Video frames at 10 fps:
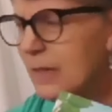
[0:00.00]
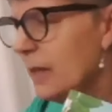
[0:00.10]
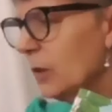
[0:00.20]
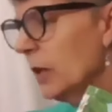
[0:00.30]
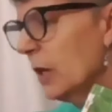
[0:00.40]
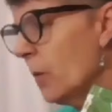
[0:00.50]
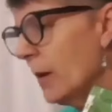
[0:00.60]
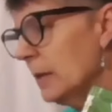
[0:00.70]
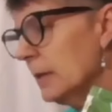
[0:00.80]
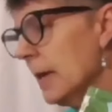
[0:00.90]
not looking
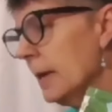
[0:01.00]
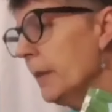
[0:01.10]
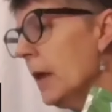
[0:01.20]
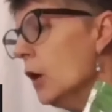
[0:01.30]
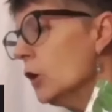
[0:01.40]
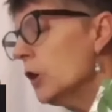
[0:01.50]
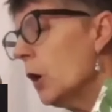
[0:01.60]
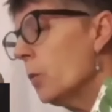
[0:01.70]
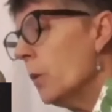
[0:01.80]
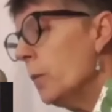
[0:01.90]
quite the same.
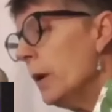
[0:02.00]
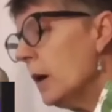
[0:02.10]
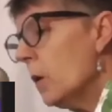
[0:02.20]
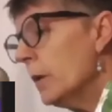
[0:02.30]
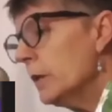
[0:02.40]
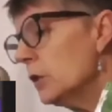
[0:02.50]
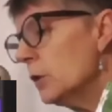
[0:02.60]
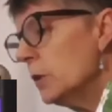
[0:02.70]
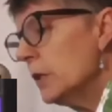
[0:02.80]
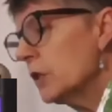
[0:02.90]
So when we go
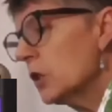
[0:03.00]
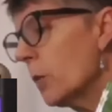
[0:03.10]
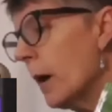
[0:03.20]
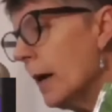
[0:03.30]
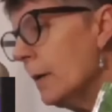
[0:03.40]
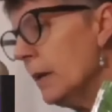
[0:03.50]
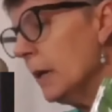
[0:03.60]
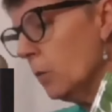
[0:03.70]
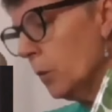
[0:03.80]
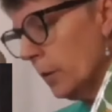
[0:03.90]
into
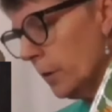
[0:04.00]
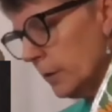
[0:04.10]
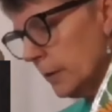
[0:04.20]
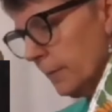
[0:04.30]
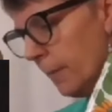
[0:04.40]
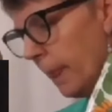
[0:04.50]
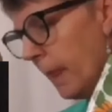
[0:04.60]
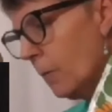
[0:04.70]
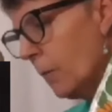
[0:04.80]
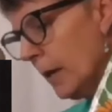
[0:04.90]
describing words
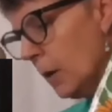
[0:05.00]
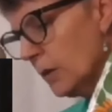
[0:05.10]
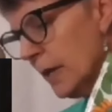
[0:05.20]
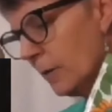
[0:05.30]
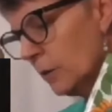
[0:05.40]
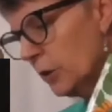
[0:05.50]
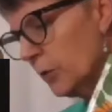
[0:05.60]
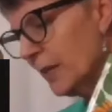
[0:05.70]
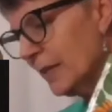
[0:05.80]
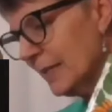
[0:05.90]
and we go down
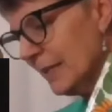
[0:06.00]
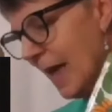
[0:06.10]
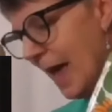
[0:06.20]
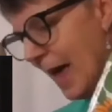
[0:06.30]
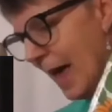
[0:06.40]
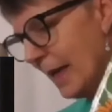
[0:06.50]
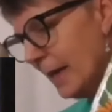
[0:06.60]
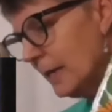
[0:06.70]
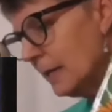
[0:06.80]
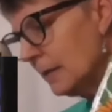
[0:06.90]
to
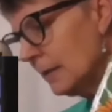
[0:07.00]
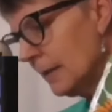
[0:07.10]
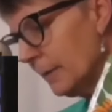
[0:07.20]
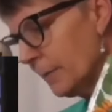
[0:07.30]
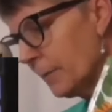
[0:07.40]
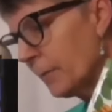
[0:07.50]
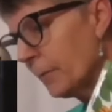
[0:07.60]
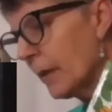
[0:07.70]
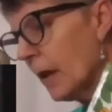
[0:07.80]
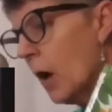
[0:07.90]
size,
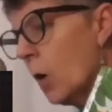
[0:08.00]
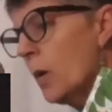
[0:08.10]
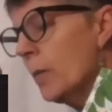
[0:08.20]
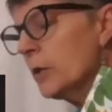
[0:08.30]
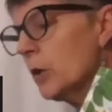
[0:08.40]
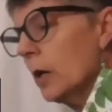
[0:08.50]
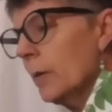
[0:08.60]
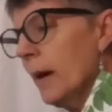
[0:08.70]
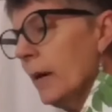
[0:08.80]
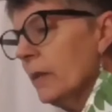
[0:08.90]
we would talk
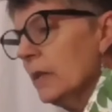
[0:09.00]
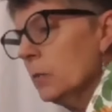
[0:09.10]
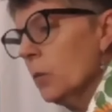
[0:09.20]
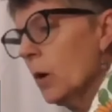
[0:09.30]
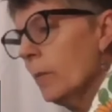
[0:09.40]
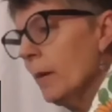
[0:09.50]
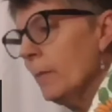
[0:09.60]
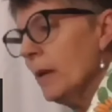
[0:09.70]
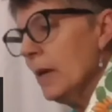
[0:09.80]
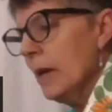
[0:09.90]
about this worm
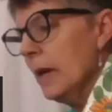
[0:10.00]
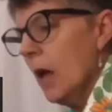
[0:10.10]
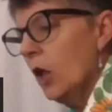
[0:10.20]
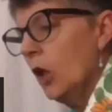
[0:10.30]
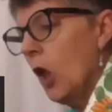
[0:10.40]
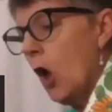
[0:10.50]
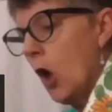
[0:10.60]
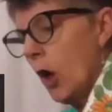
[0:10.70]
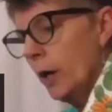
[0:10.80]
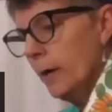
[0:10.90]
being
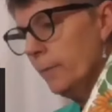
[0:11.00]
long.